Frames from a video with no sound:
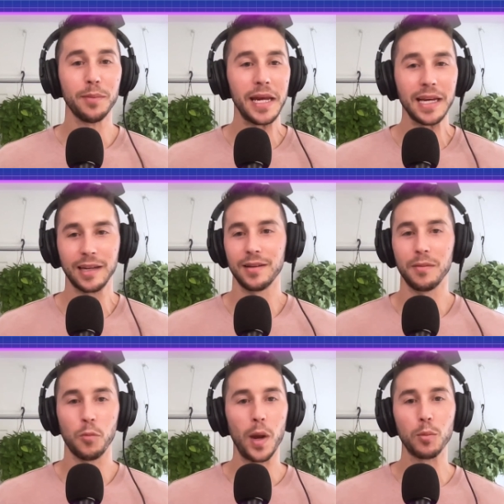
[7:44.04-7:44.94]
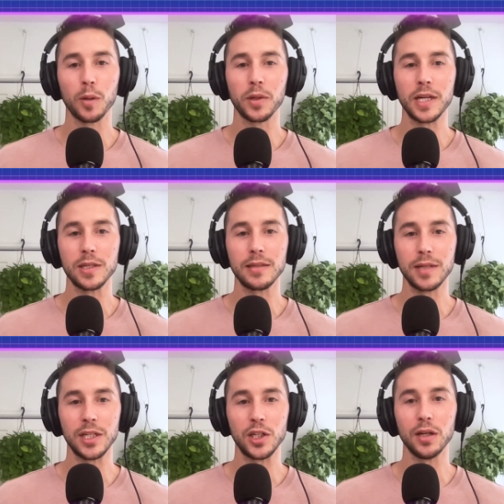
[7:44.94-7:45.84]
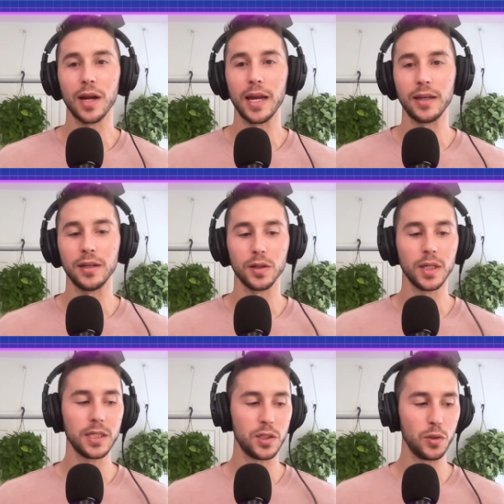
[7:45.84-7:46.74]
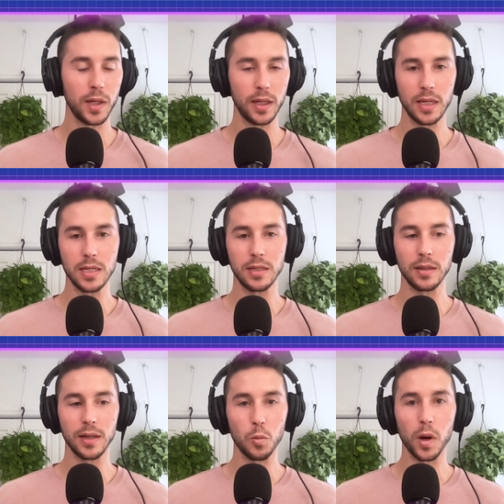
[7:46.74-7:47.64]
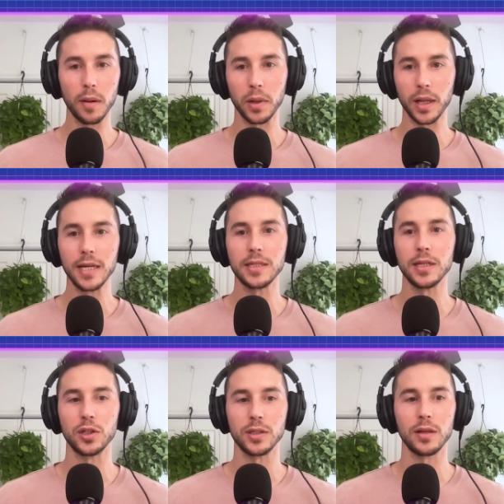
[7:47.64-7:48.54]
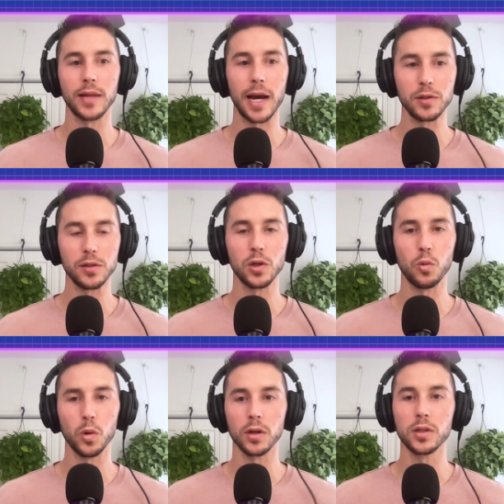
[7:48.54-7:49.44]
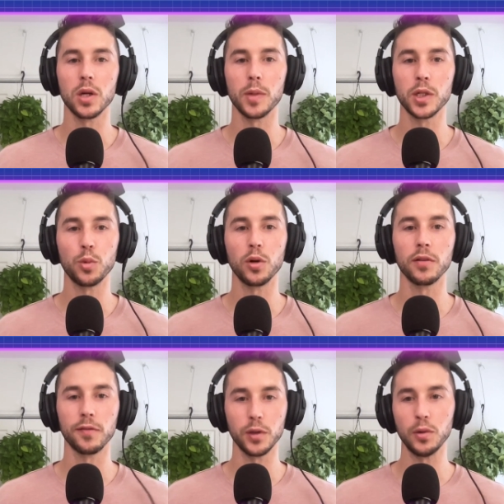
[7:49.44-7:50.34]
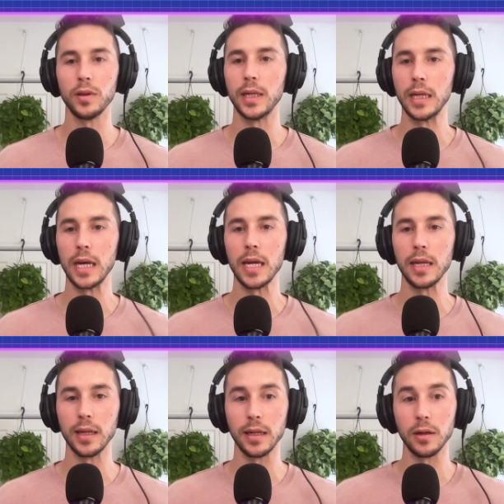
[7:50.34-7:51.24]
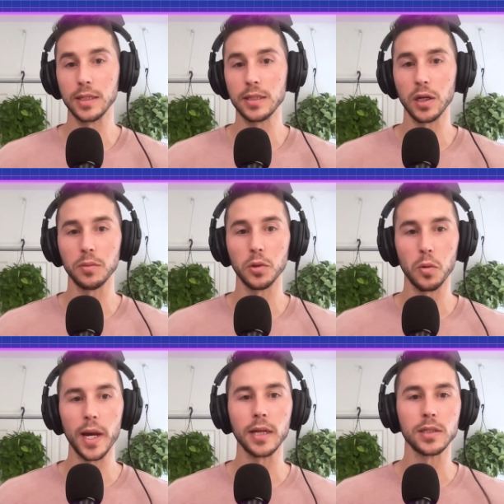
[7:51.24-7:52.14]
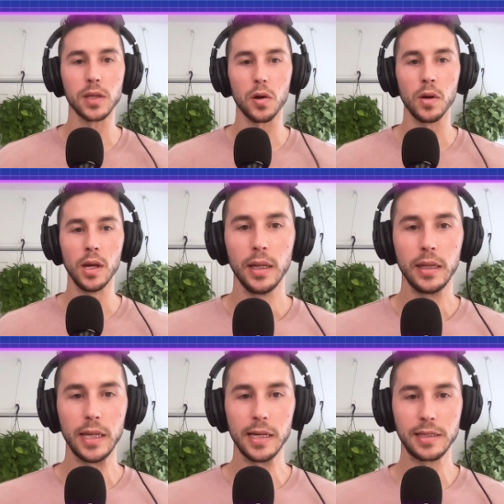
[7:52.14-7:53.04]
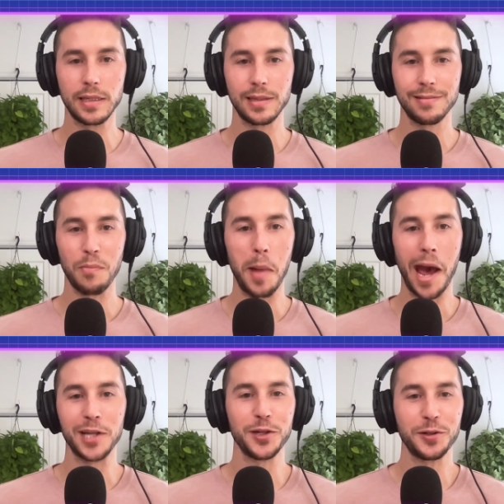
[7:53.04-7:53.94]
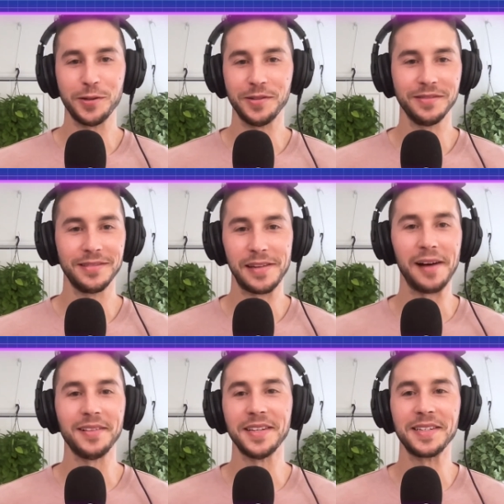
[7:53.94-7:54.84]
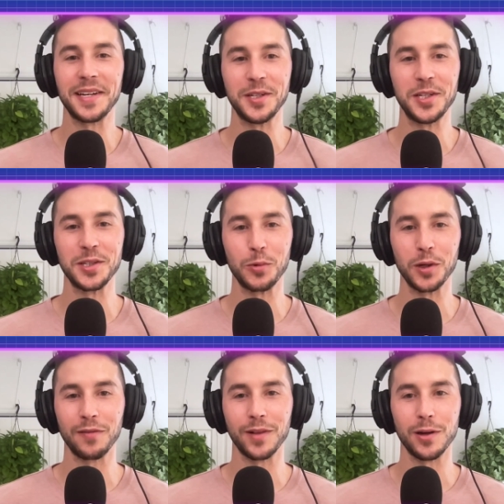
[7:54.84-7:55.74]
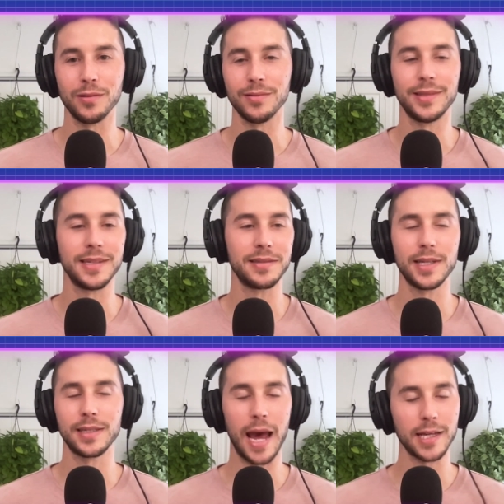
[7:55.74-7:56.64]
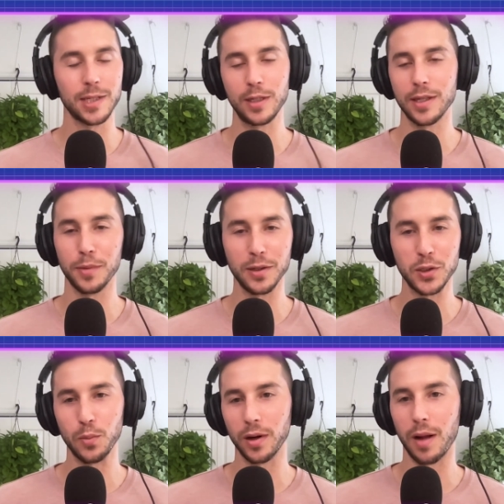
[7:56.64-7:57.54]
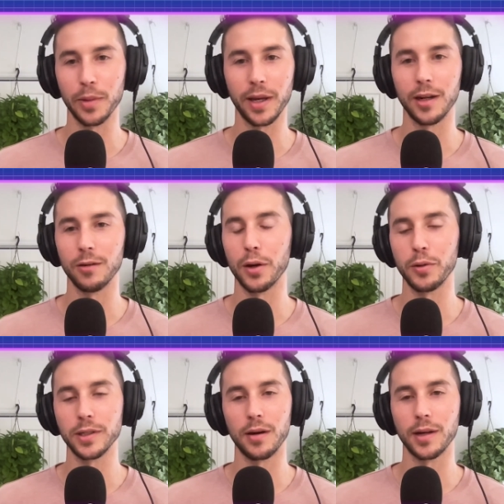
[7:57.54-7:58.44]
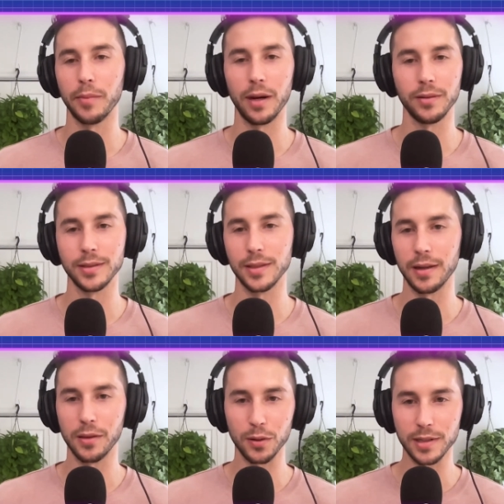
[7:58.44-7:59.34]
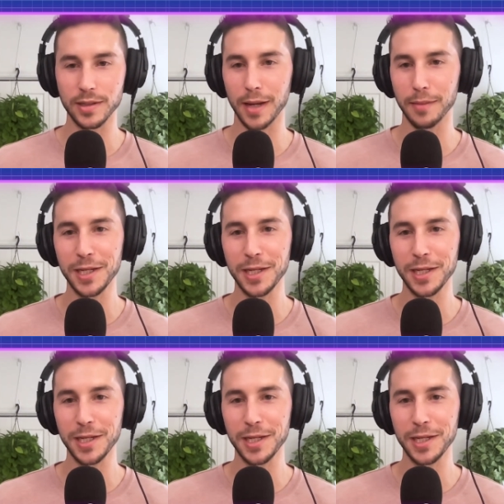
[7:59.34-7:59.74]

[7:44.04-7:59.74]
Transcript: make way more placements each year and you're going to do it in, in one place that just allows you to work so much more fluidly and in scalable way. So this magical talent intelligence workflow. This this has to be something super complicated, right? Are we talking about this like 30 step